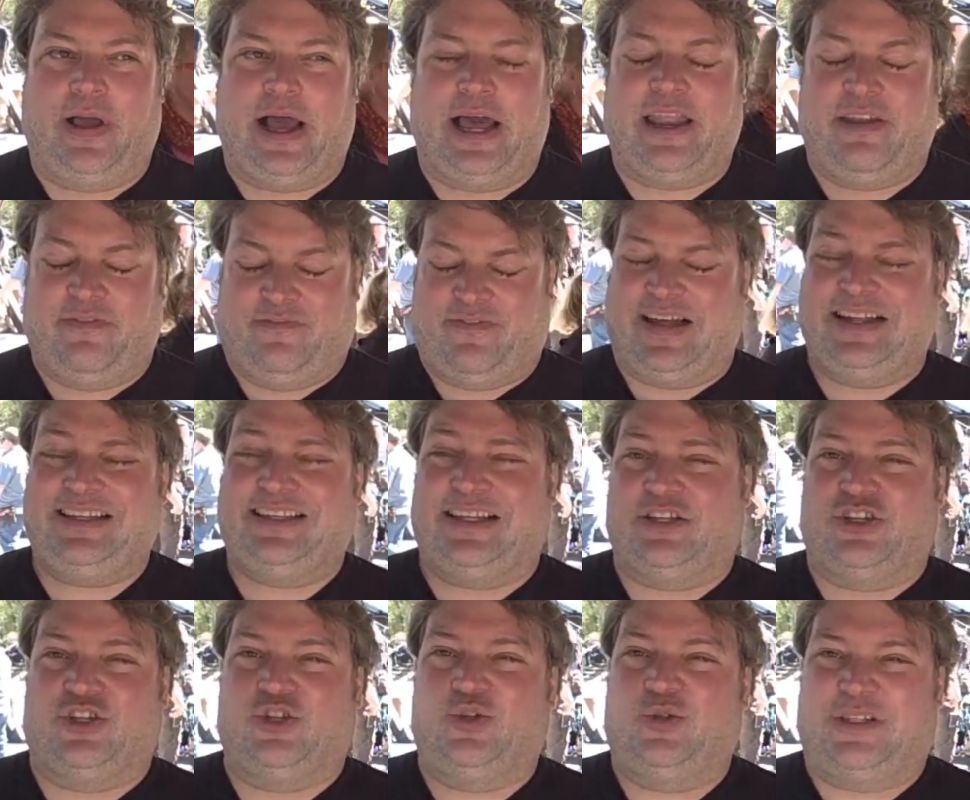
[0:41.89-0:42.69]
and
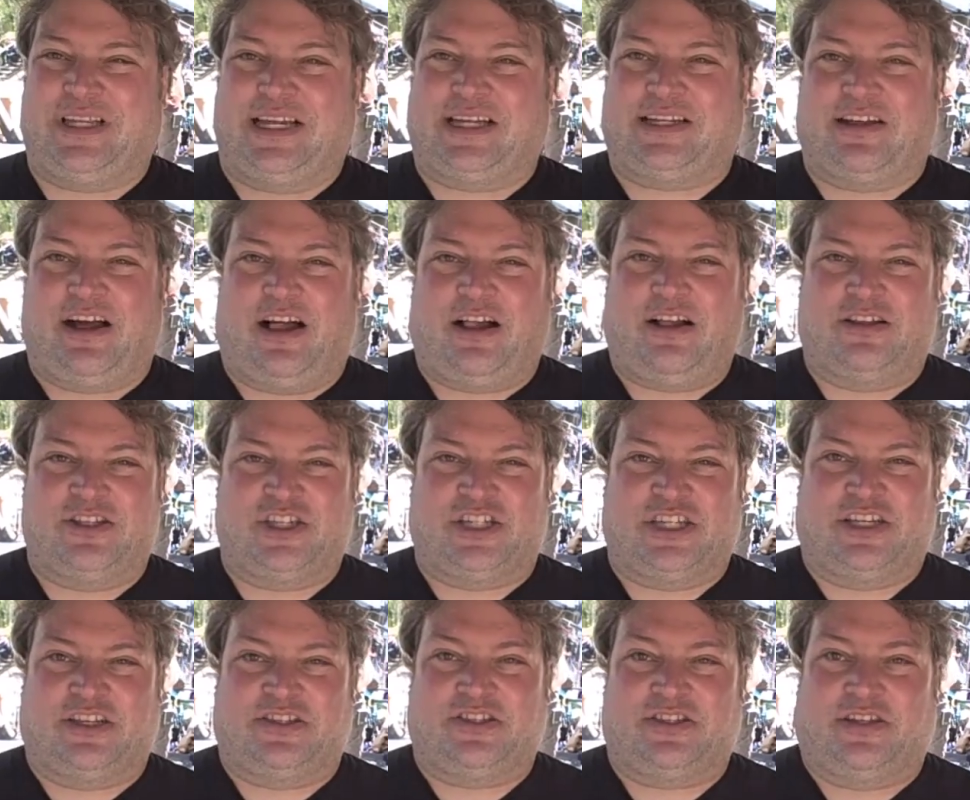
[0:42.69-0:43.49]
invented new
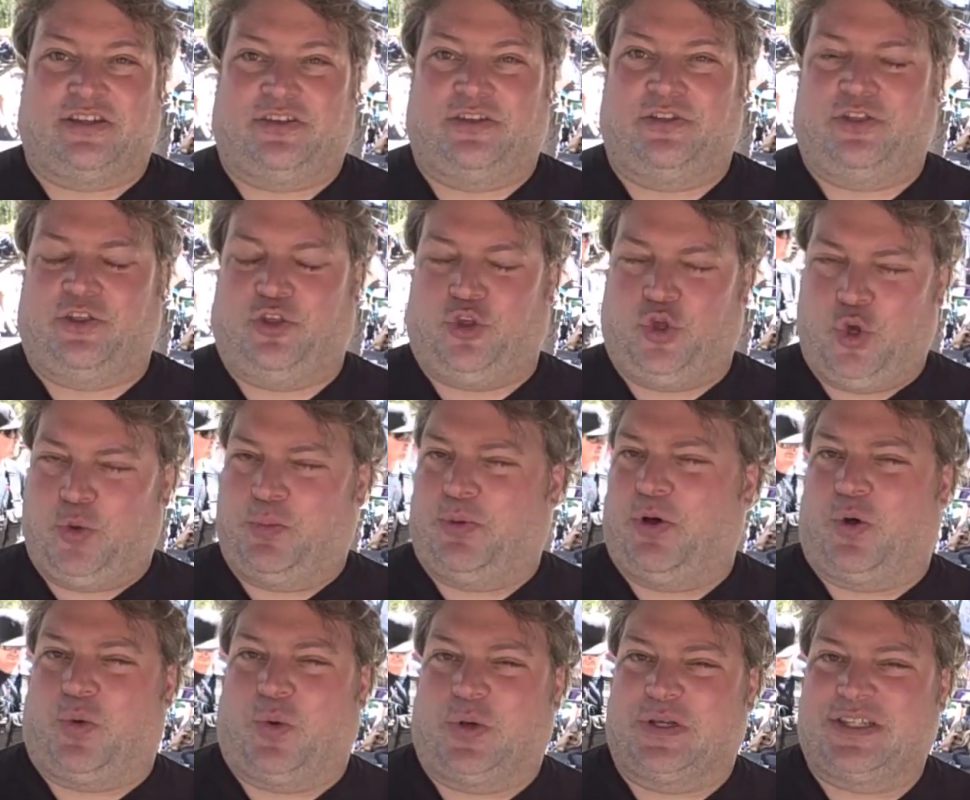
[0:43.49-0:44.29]
technology because the, the
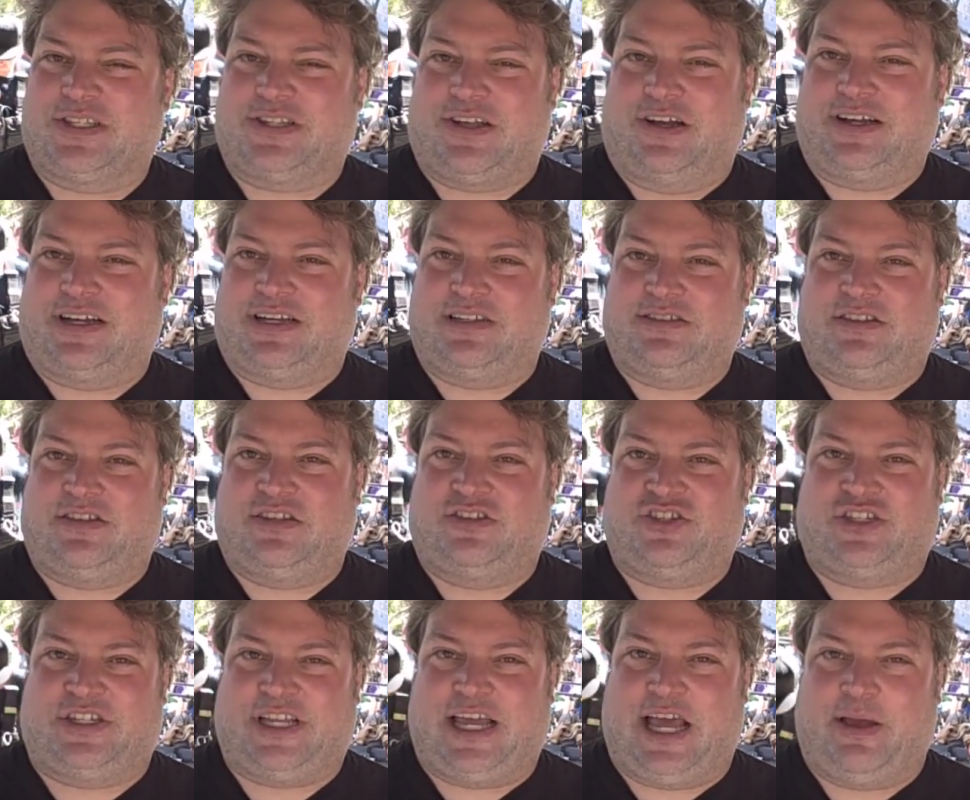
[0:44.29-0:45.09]
U-boat was sunk at
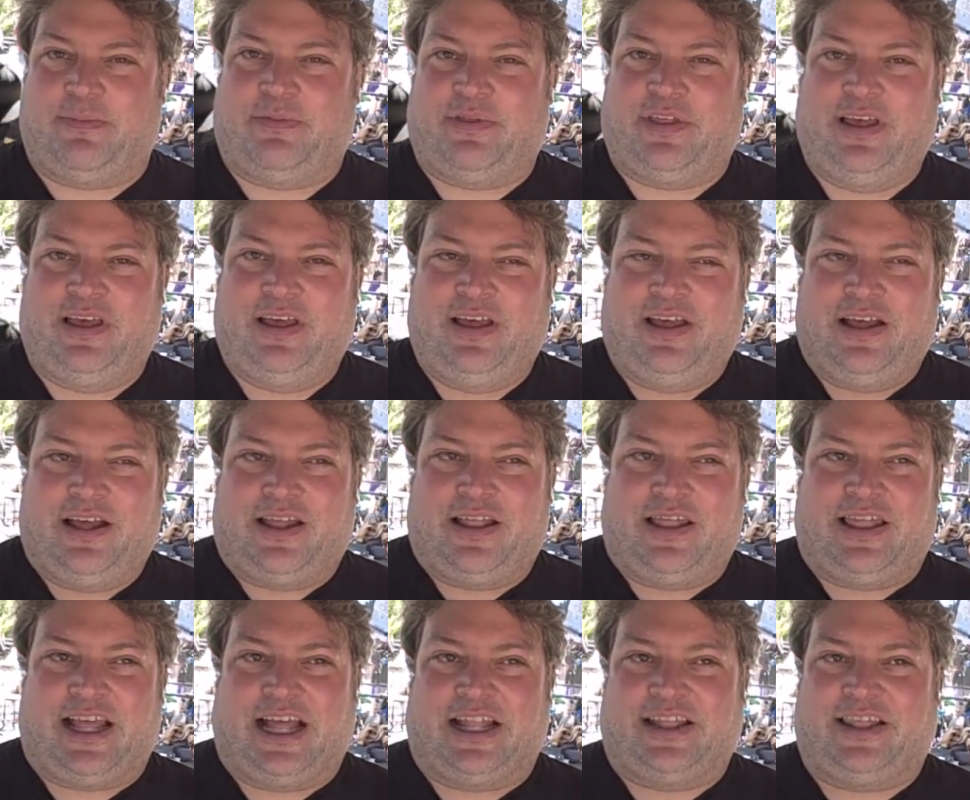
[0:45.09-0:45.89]
such a depth
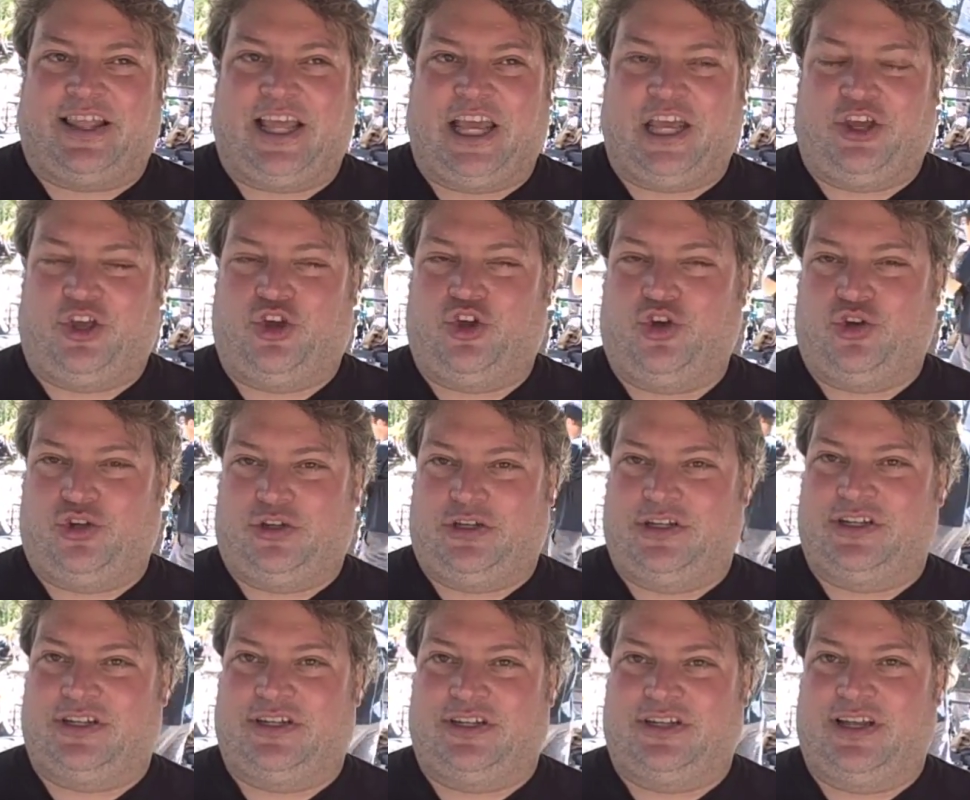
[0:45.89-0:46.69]
that they
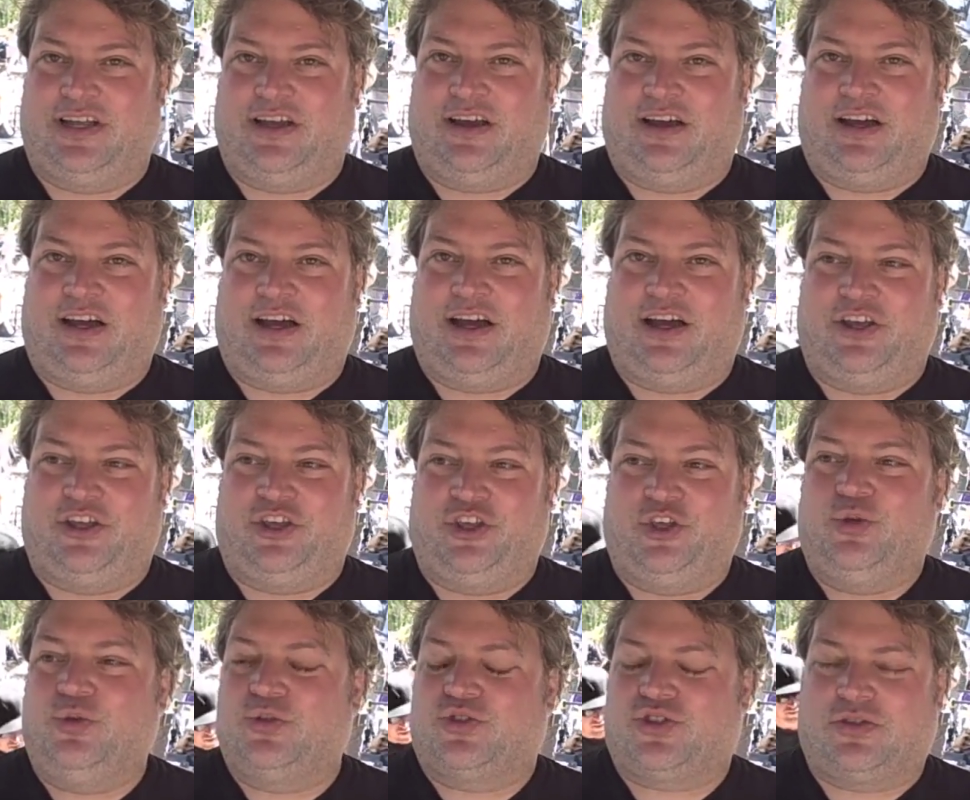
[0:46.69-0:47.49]
couldn't uh,
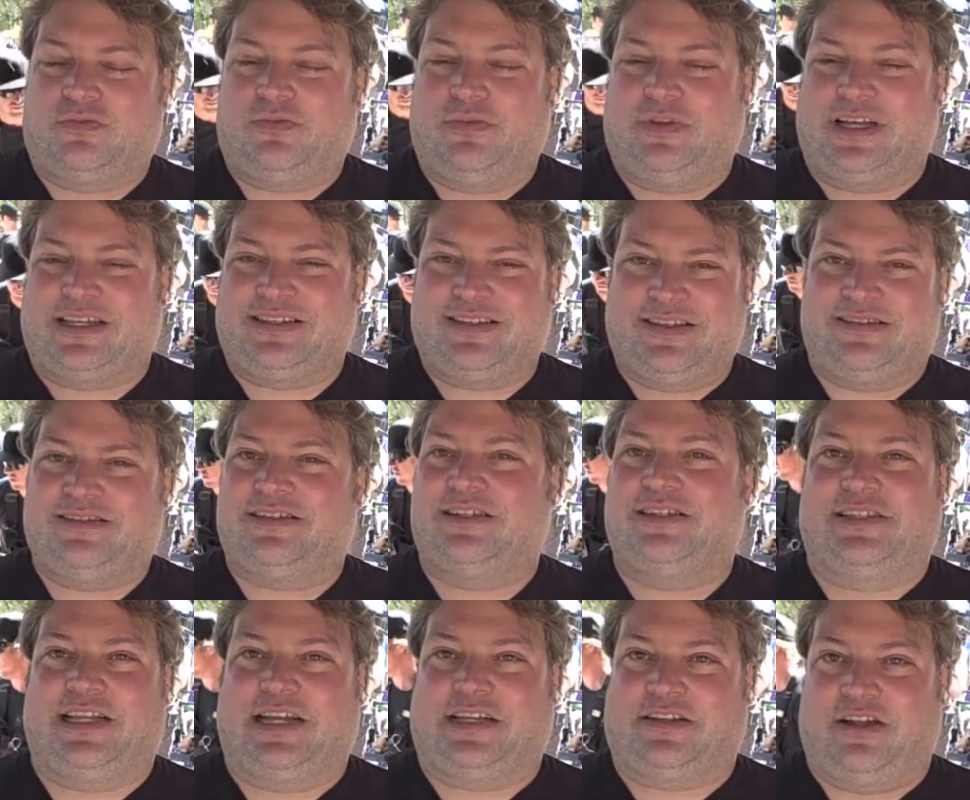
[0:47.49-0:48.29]
use
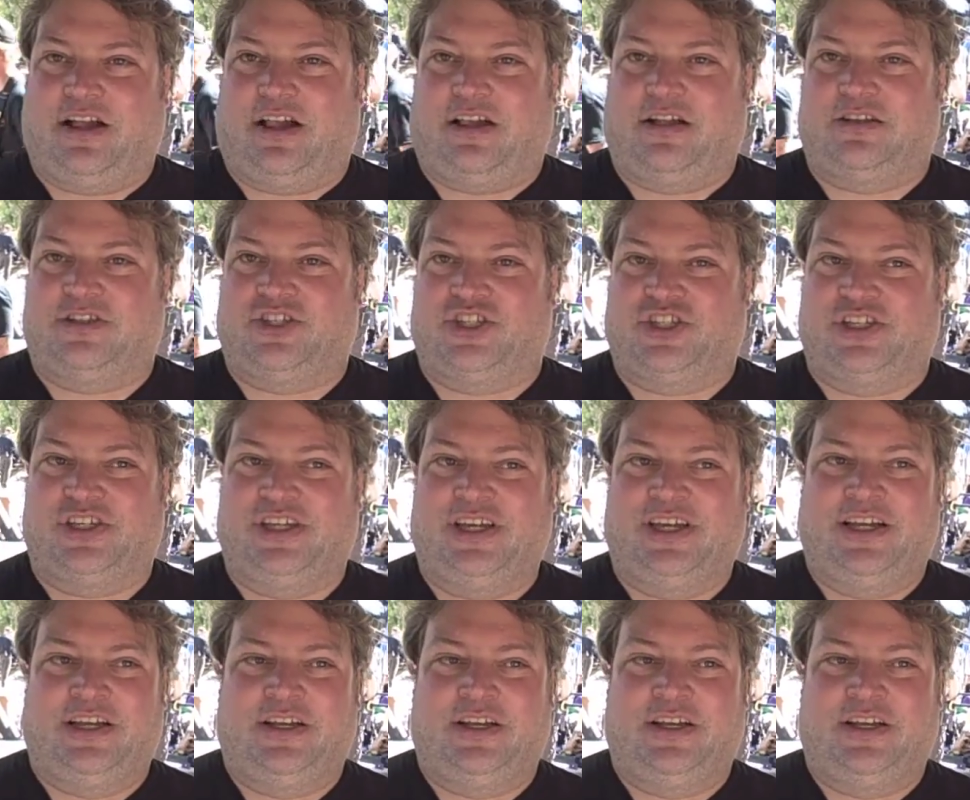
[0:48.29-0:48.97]
existing technology